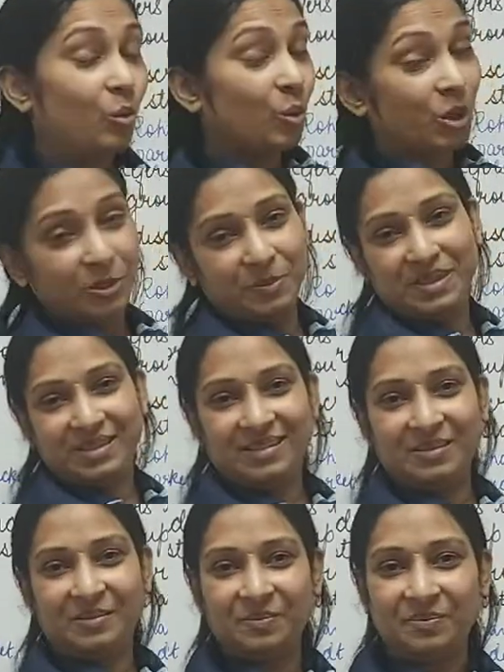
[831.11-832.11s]
verbs.
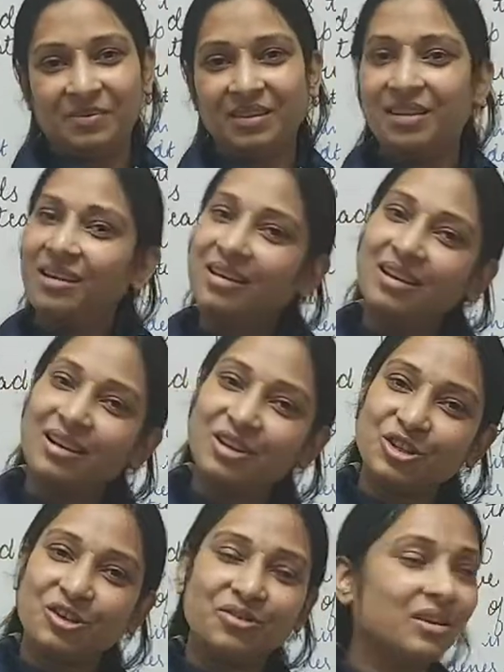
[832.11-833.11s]
Clear,
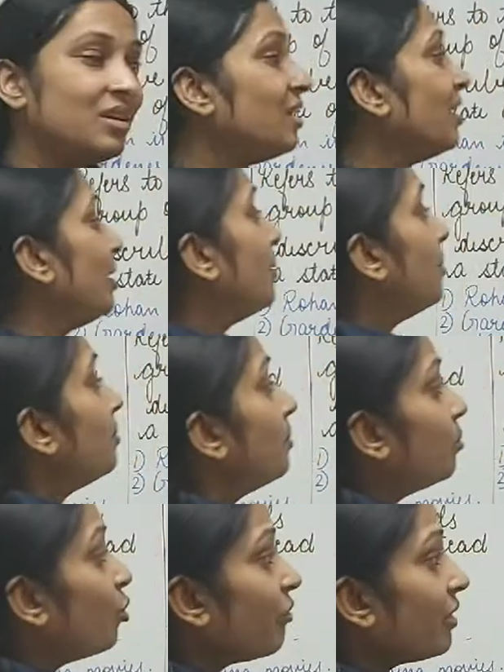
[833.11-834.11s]
children?
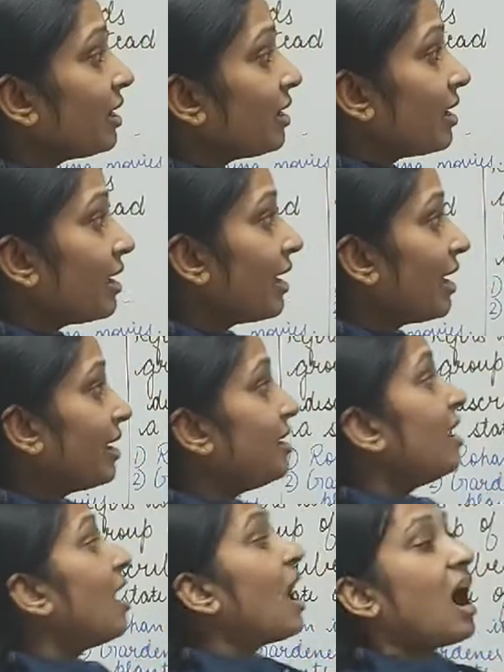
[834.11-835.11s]
Moving
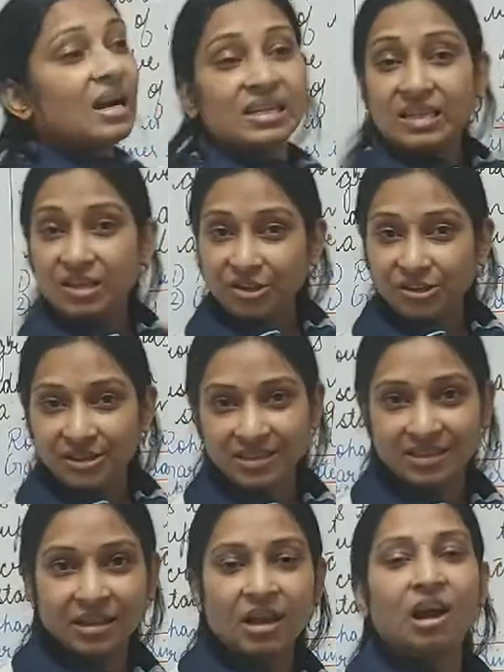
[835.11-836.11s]
ahead,
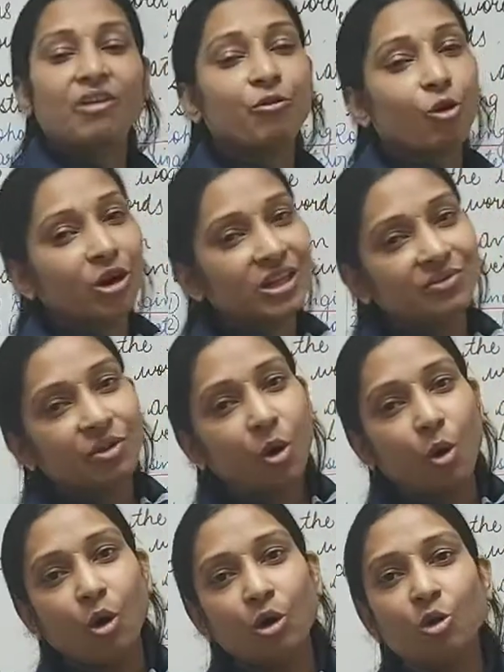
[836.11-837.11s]
articles. Of course, we
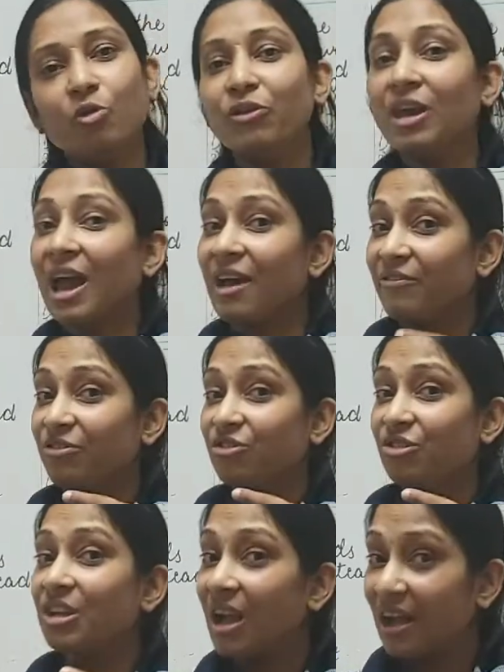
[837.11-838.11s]
all know we have
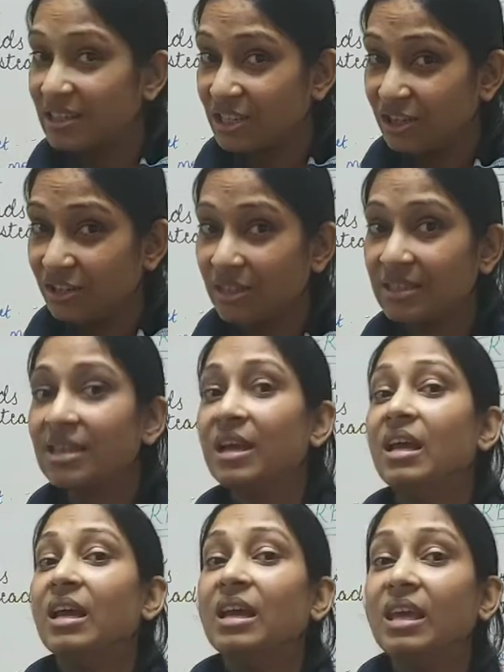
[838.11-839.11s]
three articles,
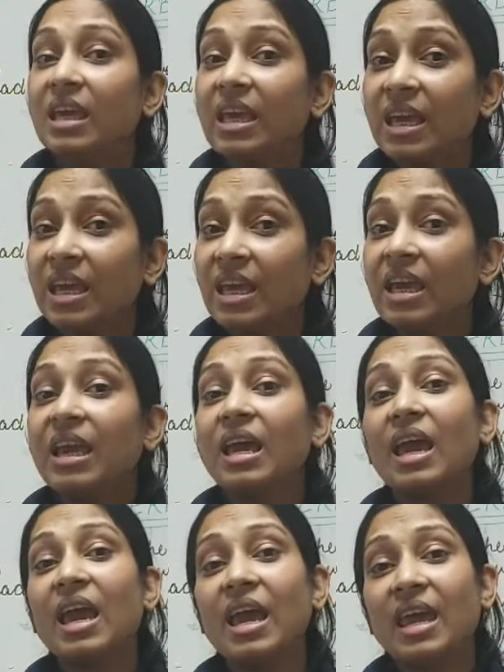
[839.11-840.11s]
a,
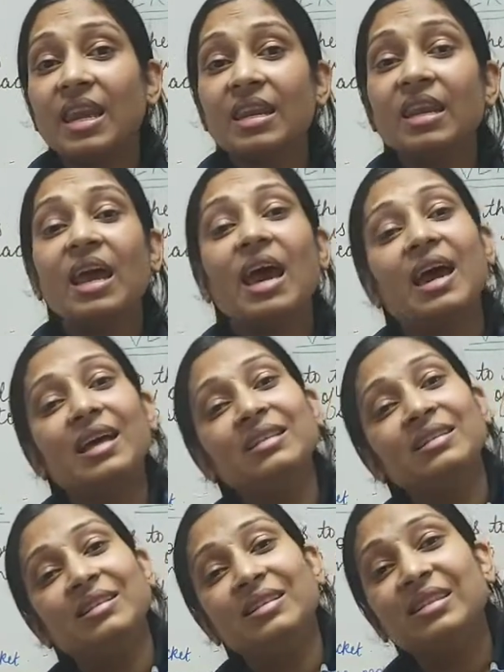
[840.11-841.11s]
an
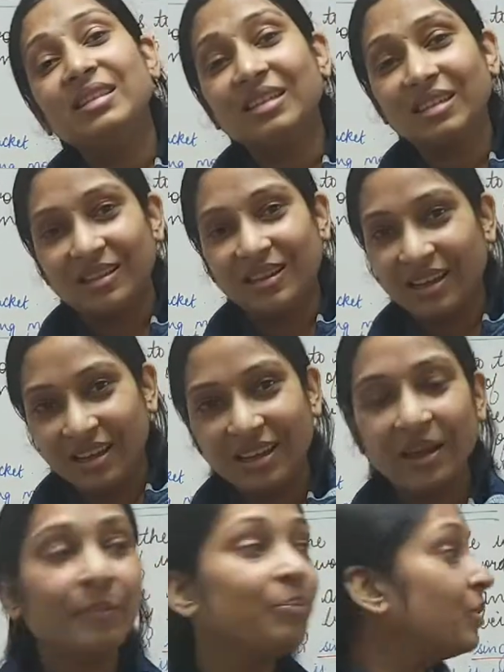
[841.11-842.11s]
and the.
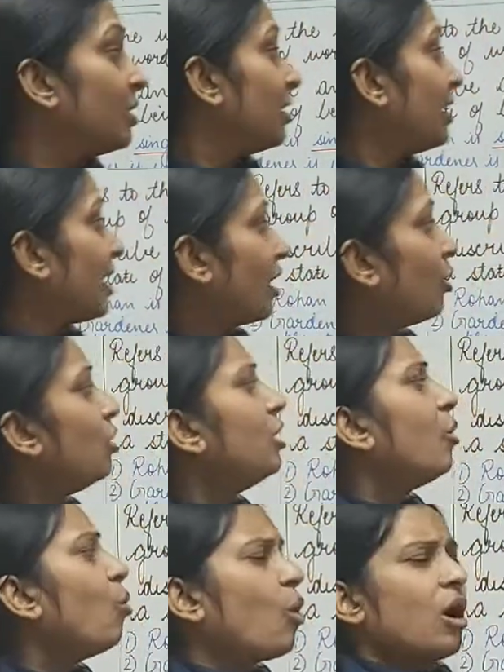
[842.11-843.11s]
Clear?
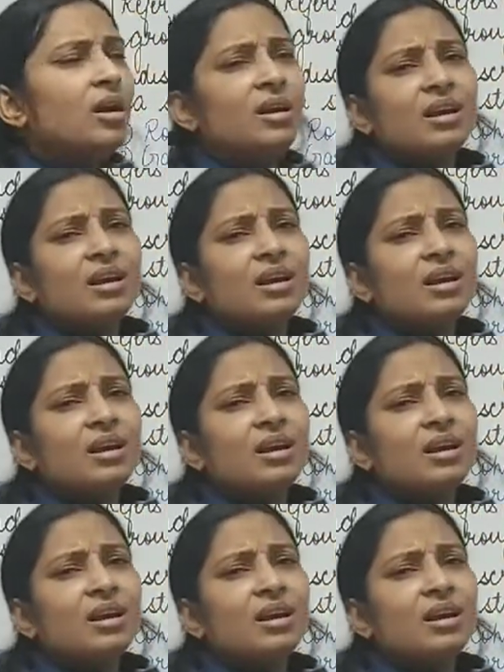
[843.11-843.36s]
Now, what